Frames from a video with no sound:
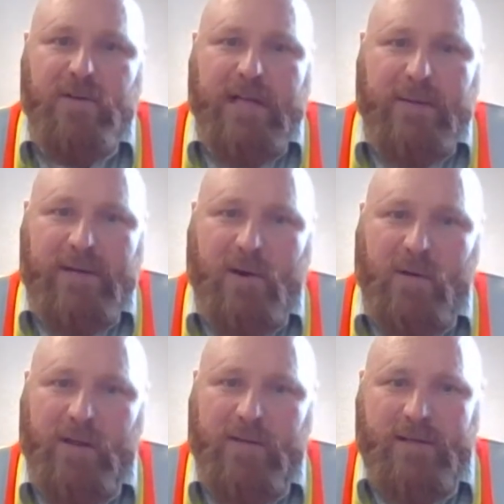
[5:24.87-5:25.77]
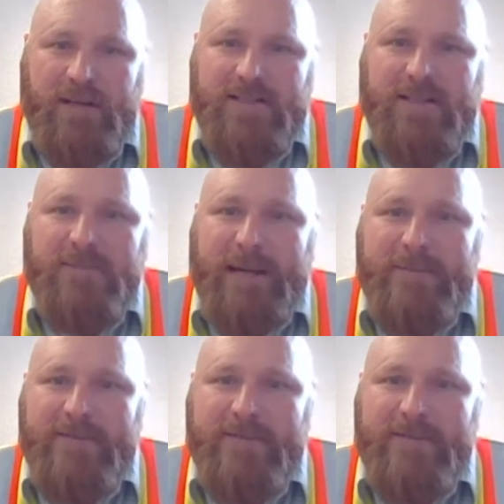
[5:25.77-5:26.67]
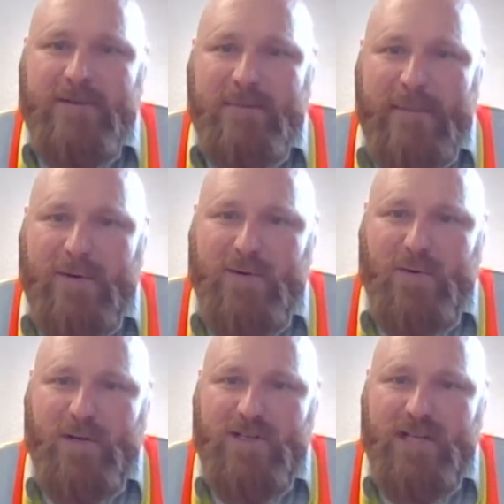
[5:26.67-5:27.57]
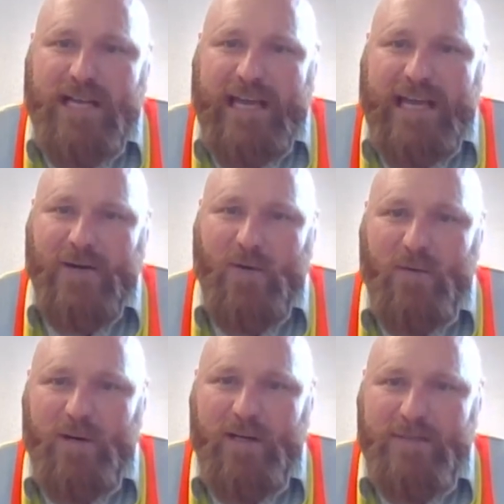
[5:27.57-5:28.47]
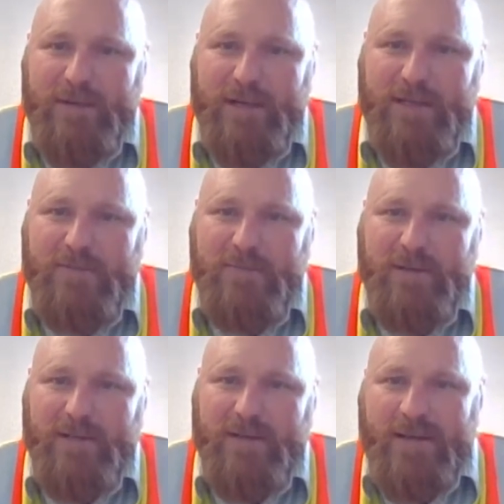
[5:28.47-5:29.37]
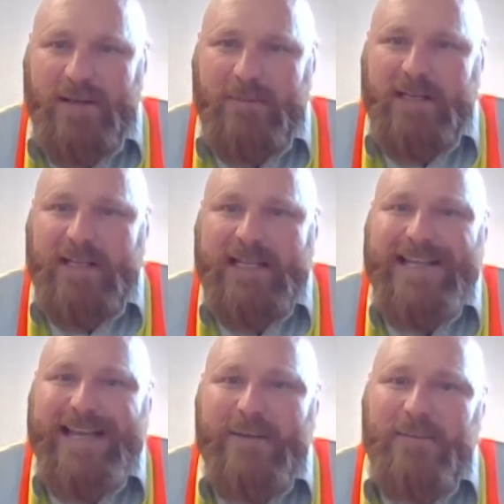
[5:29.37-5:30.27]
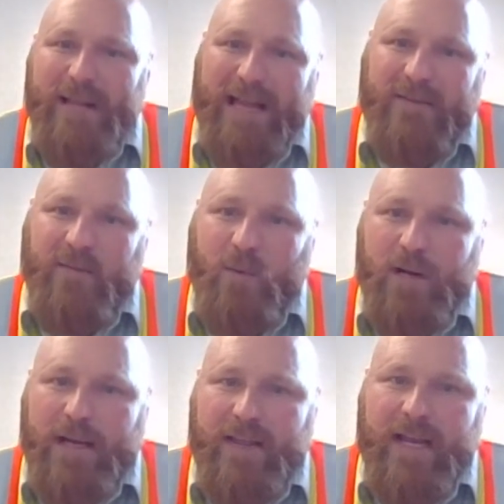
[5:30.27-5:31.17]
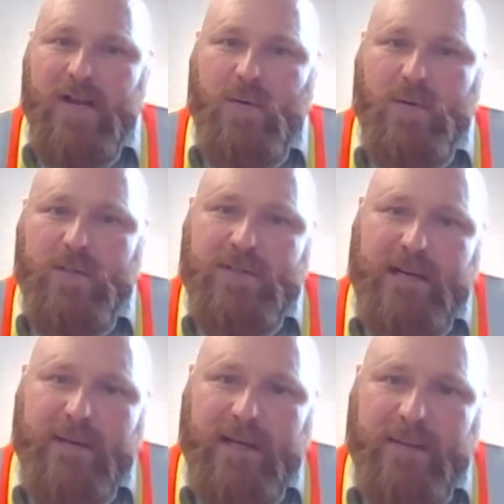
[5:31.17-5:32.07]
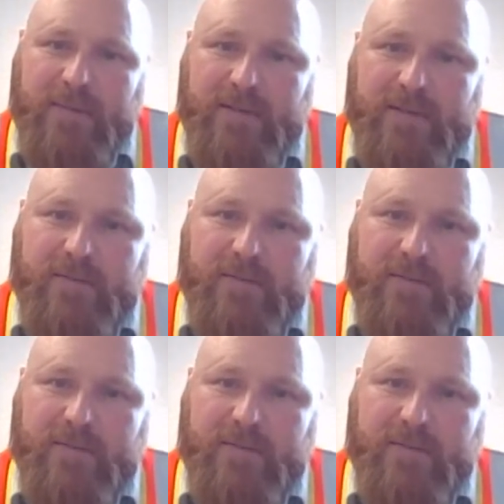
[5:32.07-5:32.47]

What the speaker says: Now we know that sometimes there's a manpower shortage and you can't get over it as much, but at least they can plan for it and they know what's coming up